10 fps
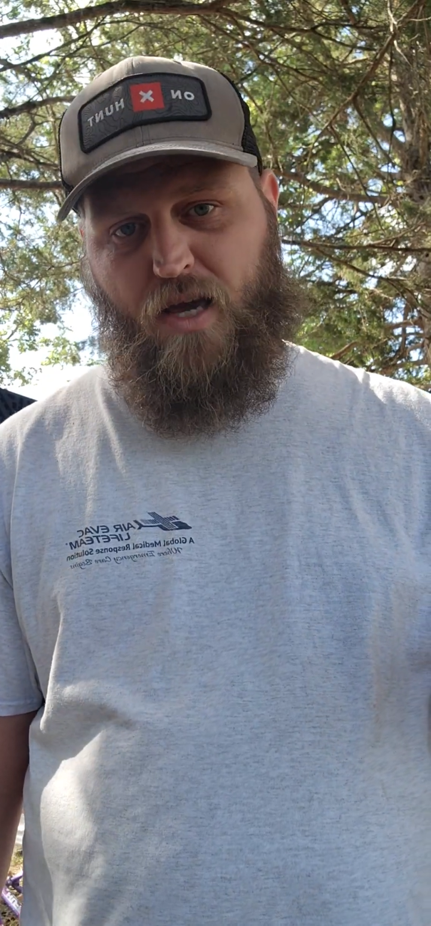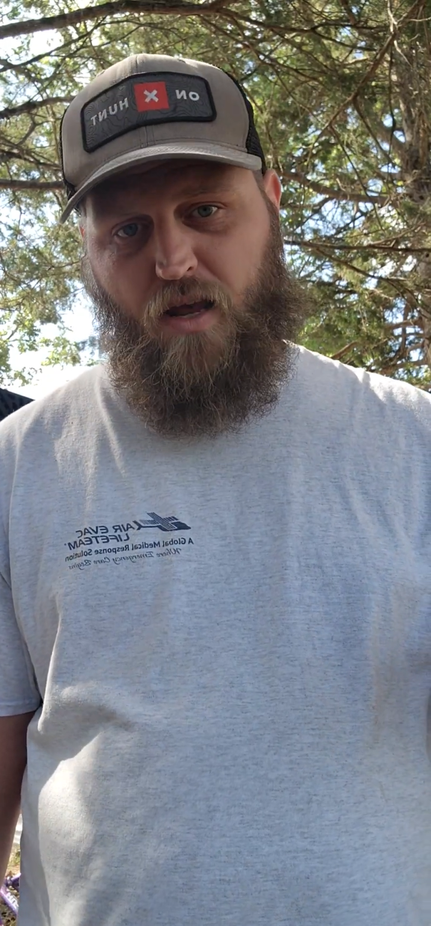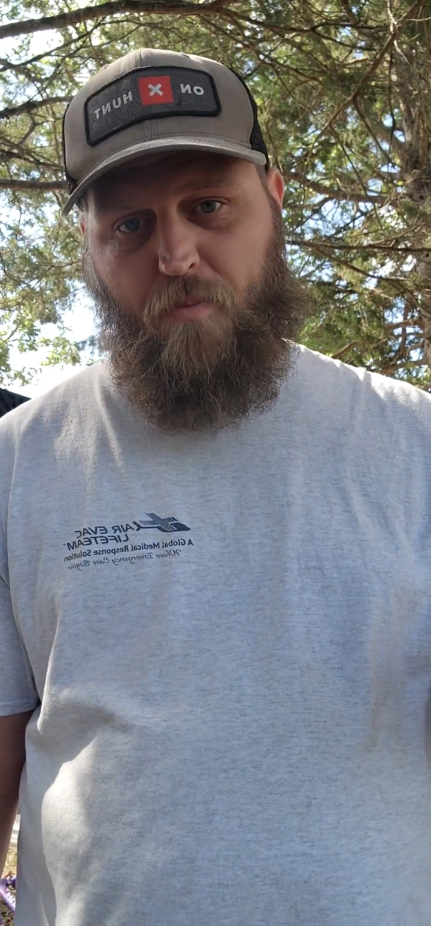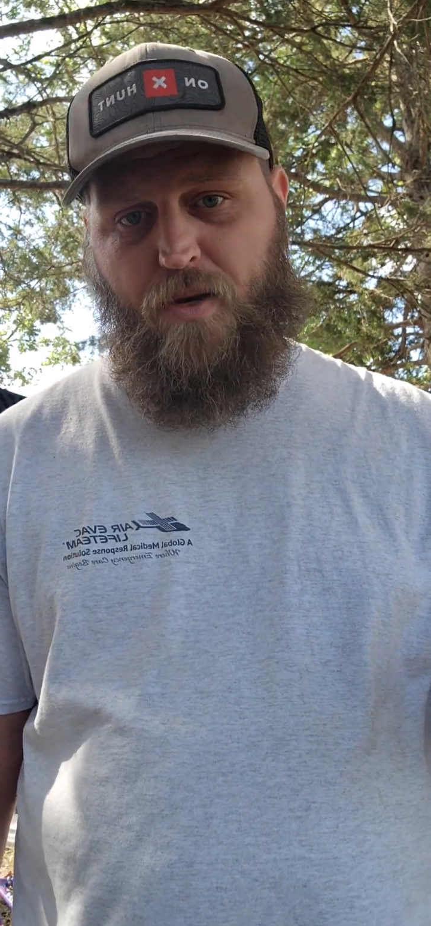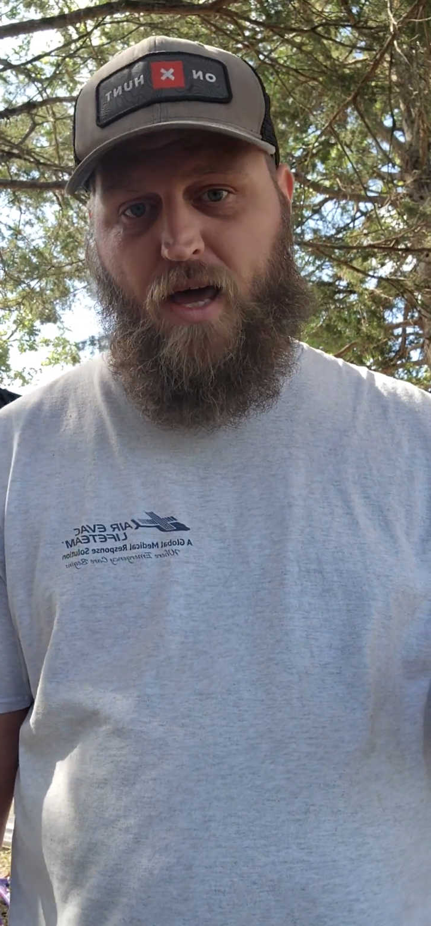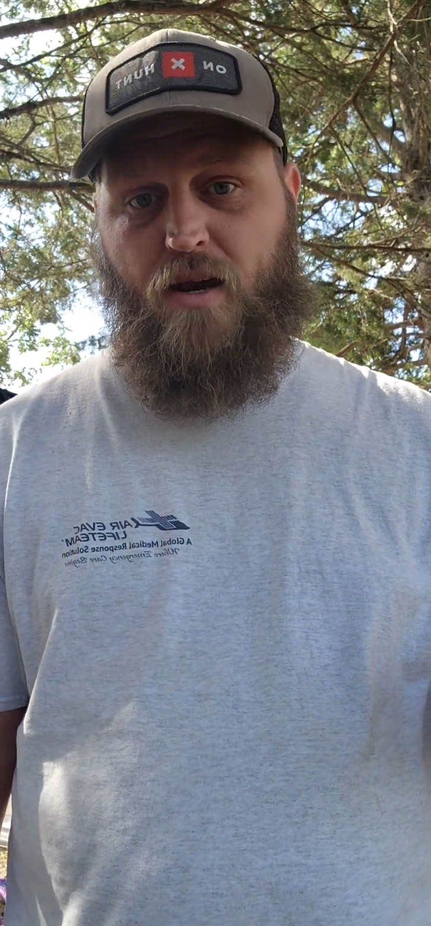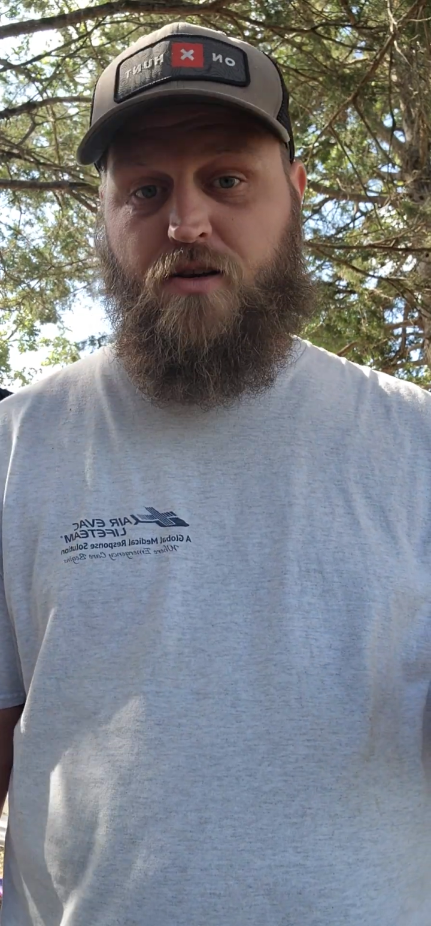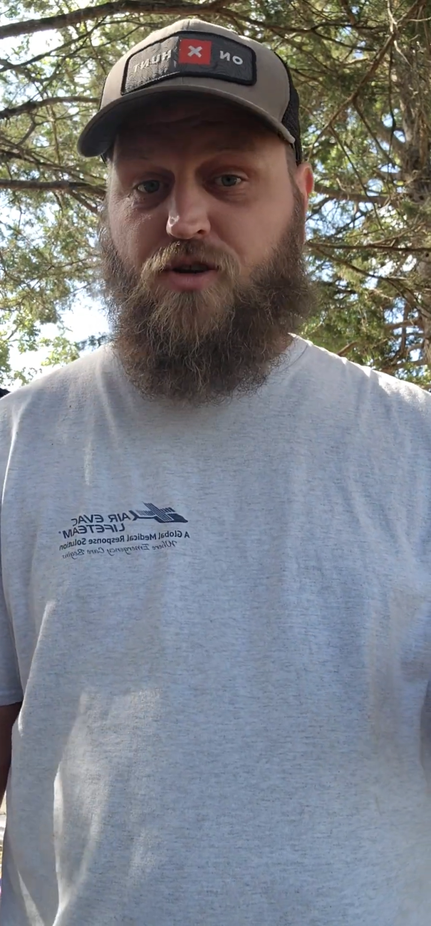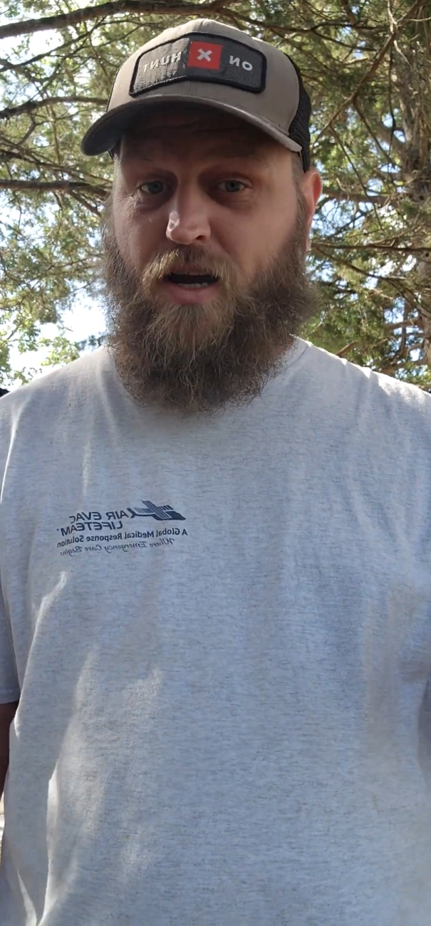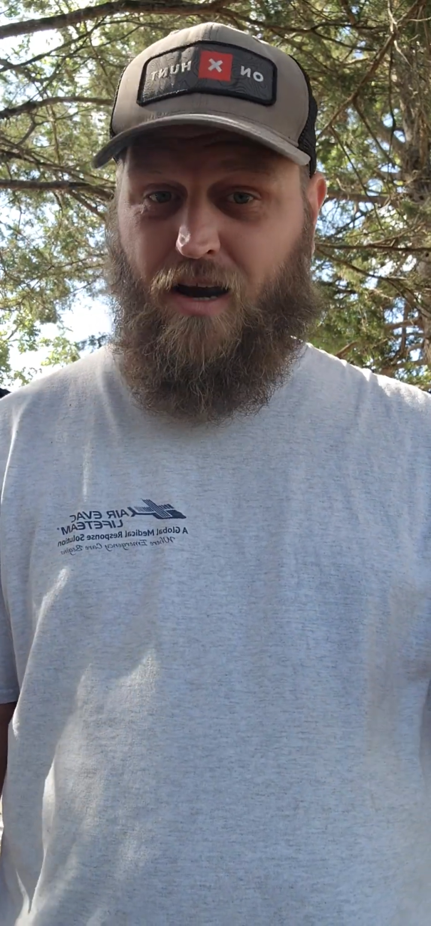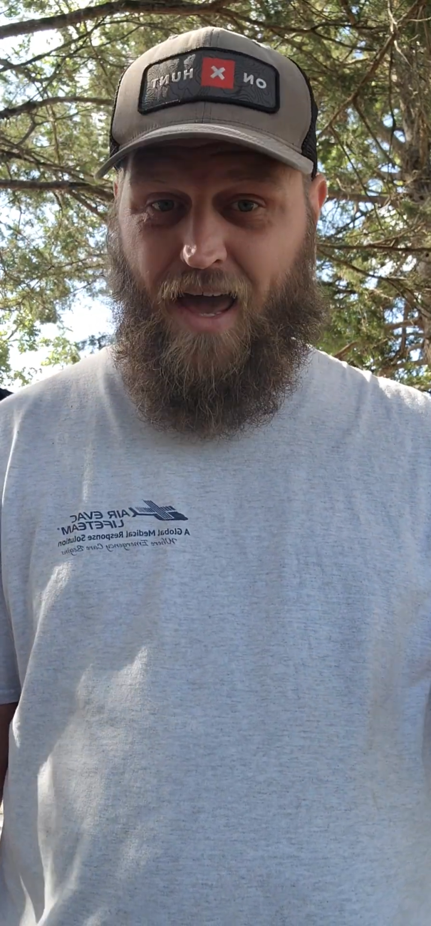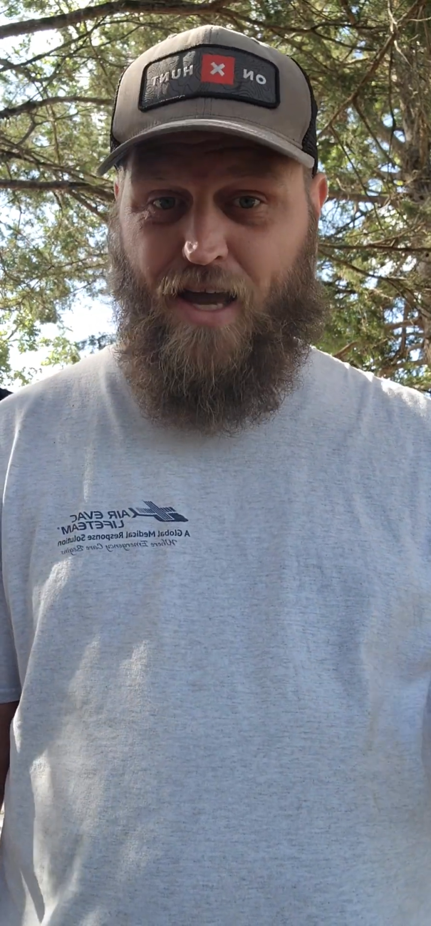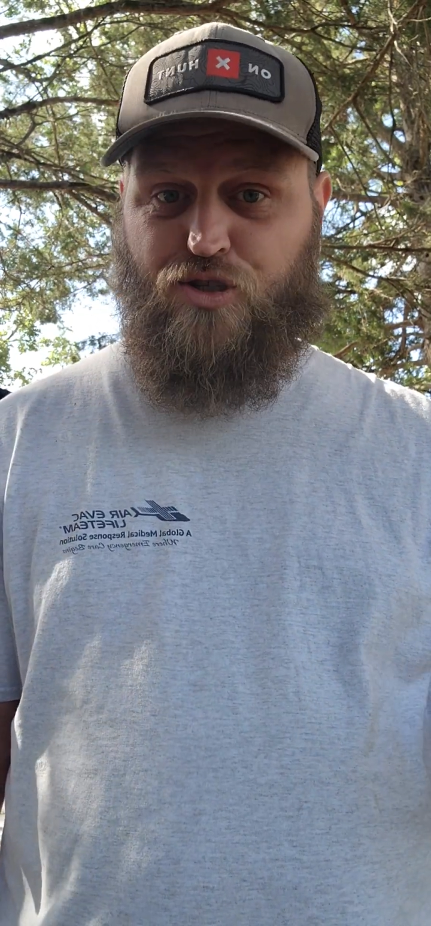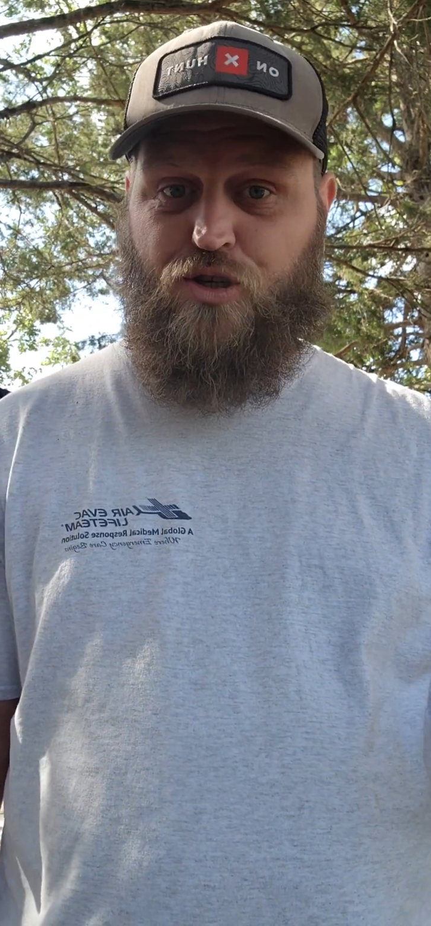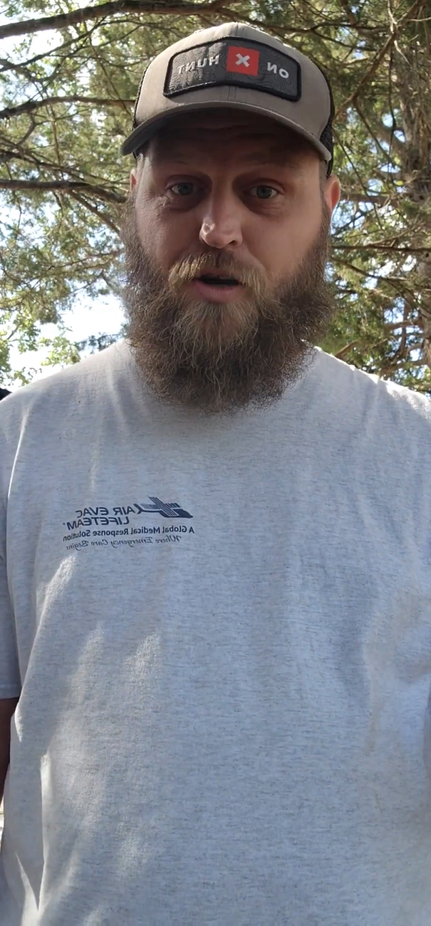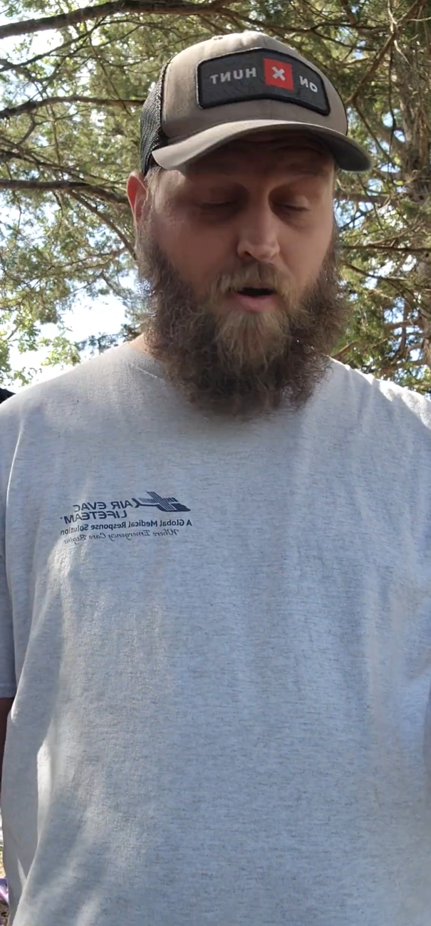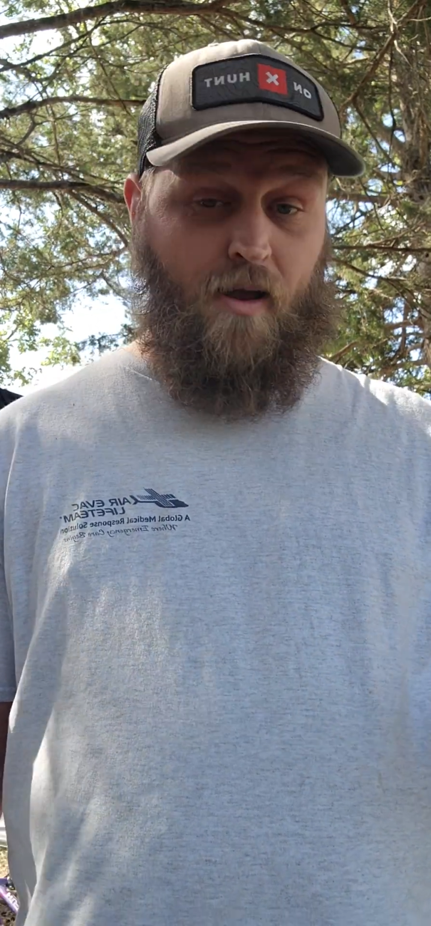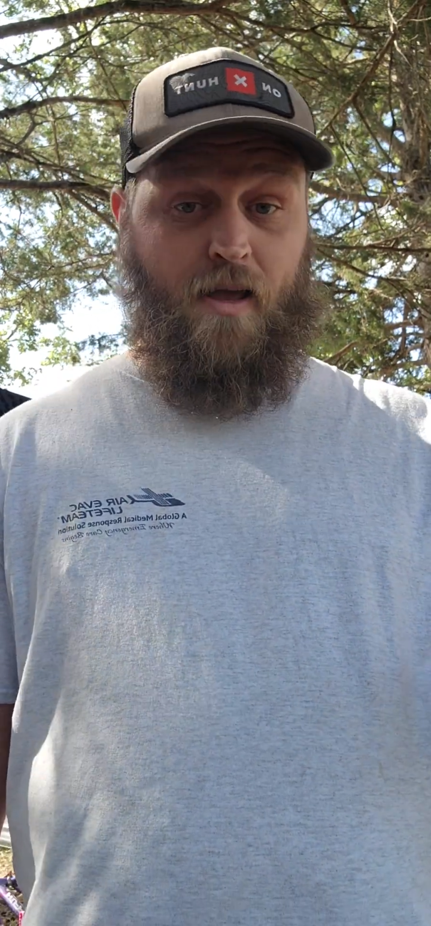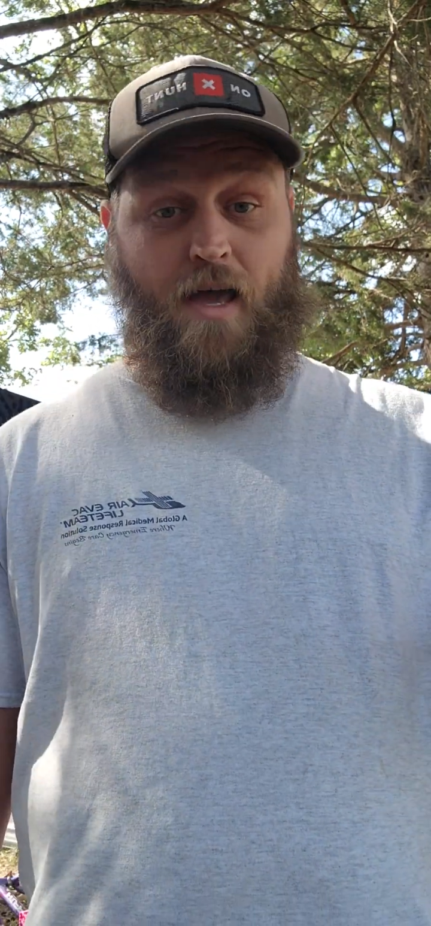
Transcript: been up and down the tree last year.